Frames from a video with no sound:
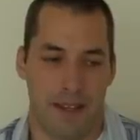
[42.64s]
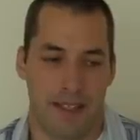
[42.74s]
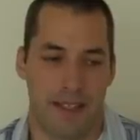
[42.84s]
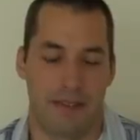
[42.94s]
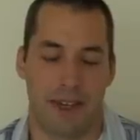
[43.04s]

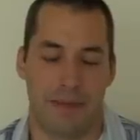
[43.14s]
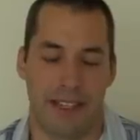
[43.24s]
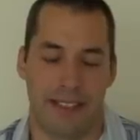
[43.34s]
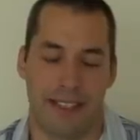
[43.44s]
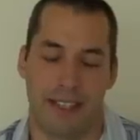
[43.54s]
She didn't want me
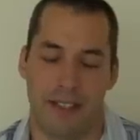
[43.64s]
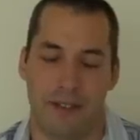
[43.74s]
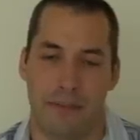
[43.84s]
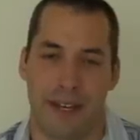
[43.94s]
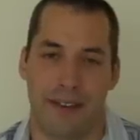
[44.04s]
to tell
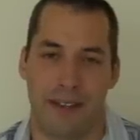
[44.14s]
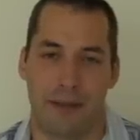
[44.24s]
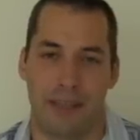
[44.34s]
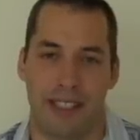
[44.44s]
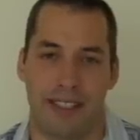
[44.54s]
you about
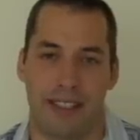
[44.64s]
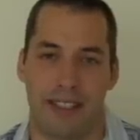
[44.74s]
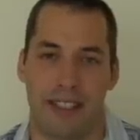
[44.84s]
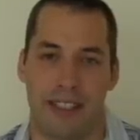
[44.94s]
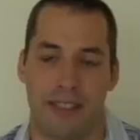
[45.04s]
her because
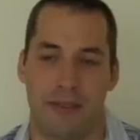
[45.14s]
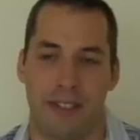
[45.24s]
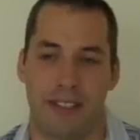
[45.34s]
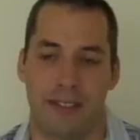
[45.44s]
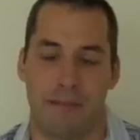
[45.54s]
she
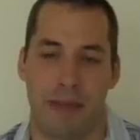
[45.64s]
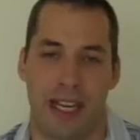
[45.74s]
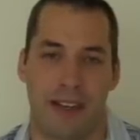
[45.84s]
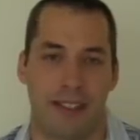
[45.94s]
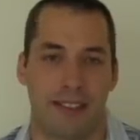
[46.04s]
was
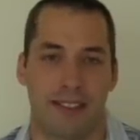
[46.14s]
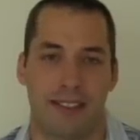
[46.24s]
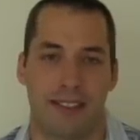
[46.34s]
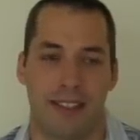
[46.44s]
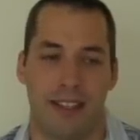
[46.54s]
embarrassed
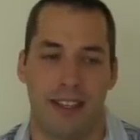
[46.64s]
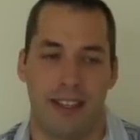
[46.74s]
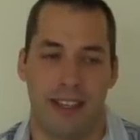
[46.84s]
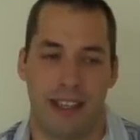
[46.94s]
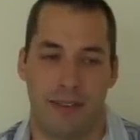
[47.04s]

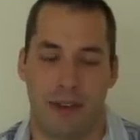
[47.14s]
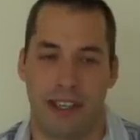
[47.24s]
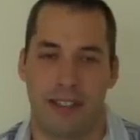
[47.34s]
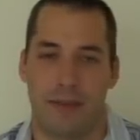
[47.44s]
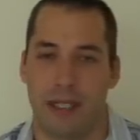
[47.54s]
and
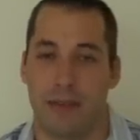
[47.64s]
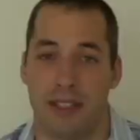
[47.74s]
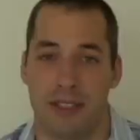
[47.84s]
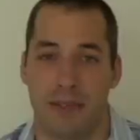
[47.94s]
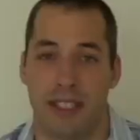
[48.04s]
wanted to be able
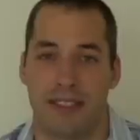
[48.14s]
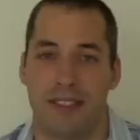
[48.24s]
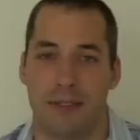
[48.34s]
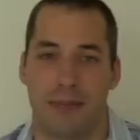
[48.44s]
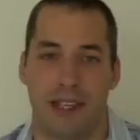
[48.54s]
to speak
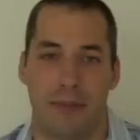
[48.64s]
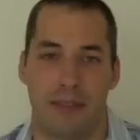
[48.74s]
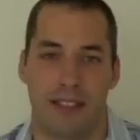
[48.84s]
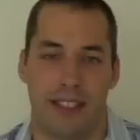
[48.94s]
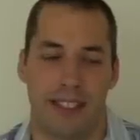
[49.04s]
to you
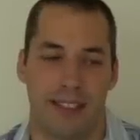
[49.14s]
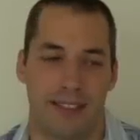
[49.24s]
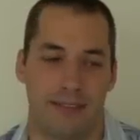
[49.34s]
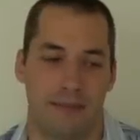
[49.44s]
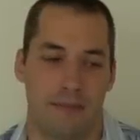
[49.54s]
properly.
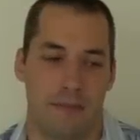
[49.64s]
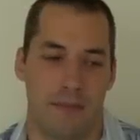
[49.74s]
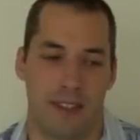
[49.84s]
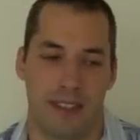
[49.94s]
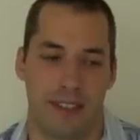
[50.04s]

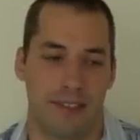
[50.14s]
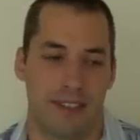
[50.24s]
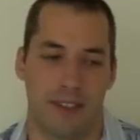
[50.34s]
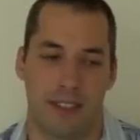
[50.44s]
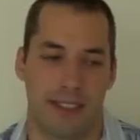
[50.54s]
She was
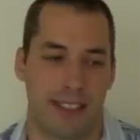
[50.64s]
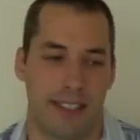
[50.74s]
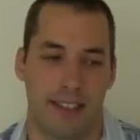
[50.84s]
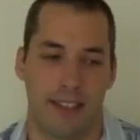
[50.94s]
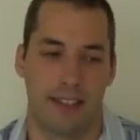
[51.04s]
so
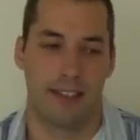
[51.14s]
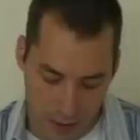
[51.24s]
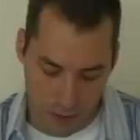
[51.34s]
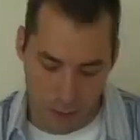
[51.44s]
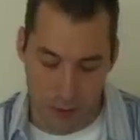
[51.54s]
excited.
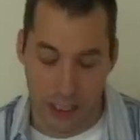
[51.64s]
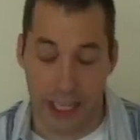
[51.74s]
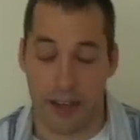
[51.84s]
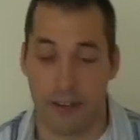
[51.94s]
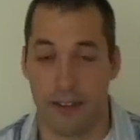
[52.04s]
We went
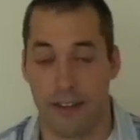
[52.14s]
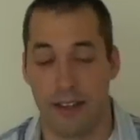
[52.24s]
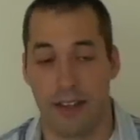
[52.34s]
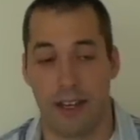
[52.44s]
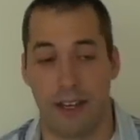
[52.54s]

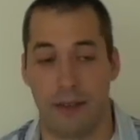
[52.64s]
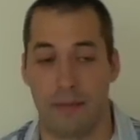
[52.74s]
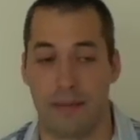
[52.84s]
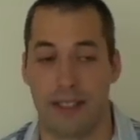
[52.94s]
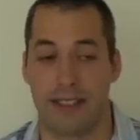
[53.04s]

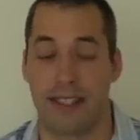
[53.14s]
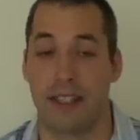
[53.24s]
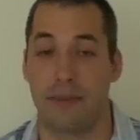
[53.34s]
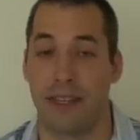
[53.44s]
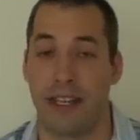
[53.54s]
out to
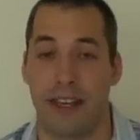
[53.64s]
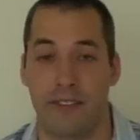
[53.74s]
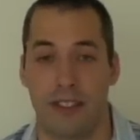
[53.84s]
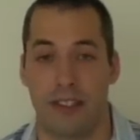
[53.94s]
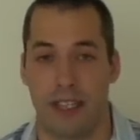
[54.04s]
celebrate
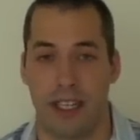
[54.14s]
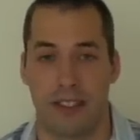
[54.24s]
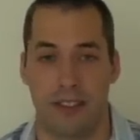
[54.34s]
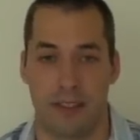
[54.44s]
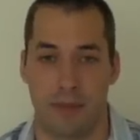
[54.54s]
after her
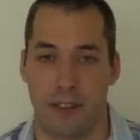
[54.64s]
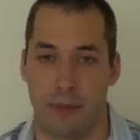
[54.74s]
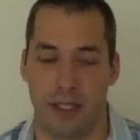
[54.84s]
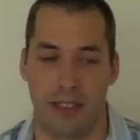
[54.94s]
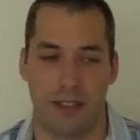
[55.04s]
doctor's
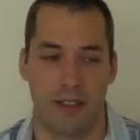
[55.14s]
appointment,